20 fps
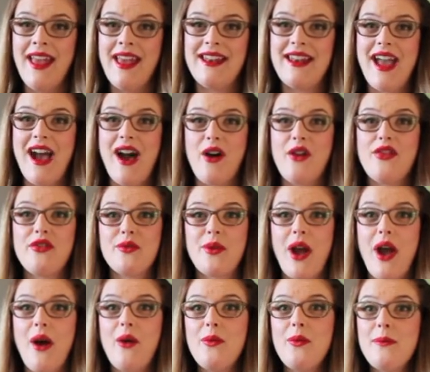Now,
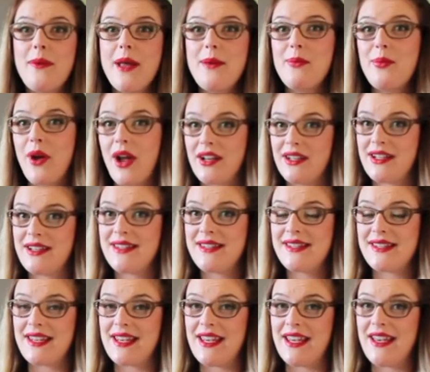throughout my
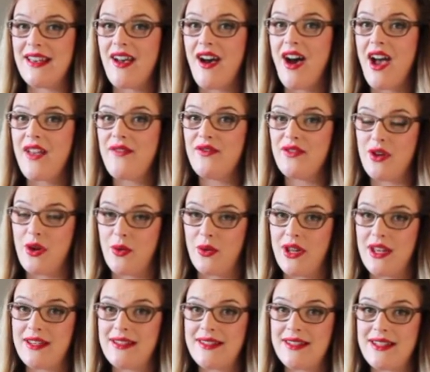pregnancy, I've
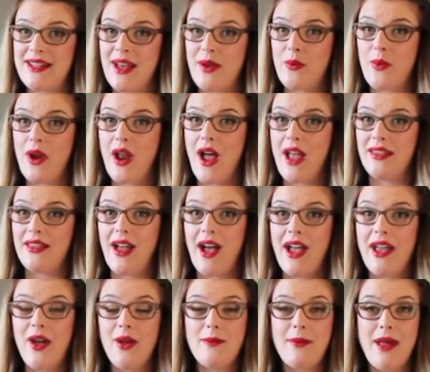noticed that when I
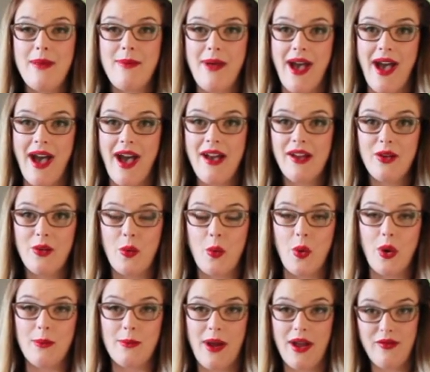lie on my back
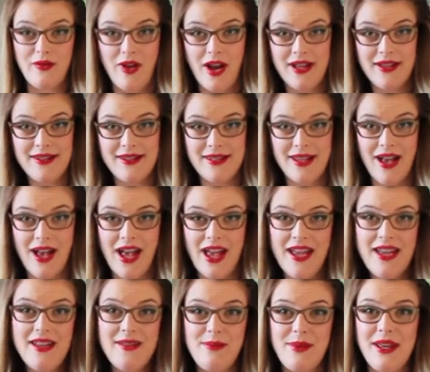or my right
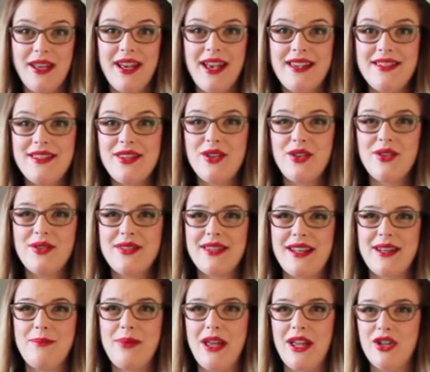side, because there's
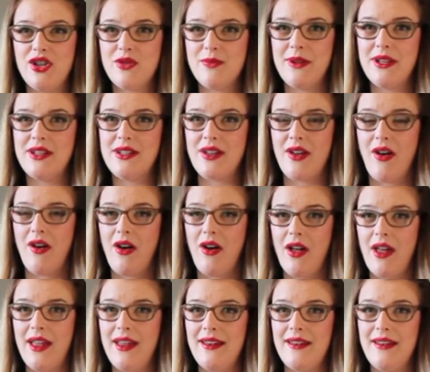an impingement
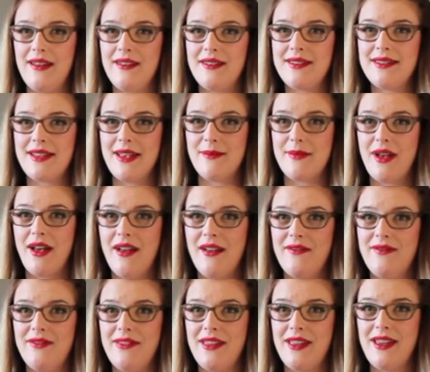on some
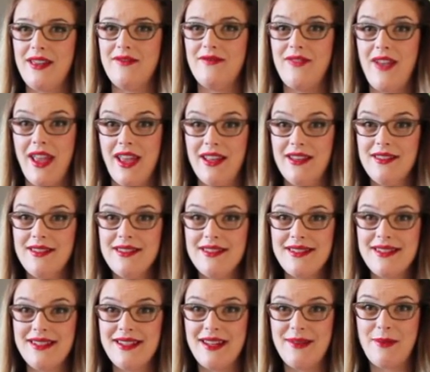of the
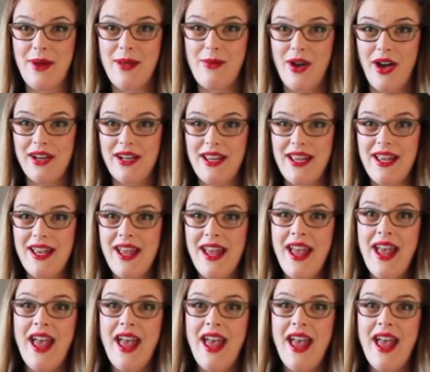veins in my body,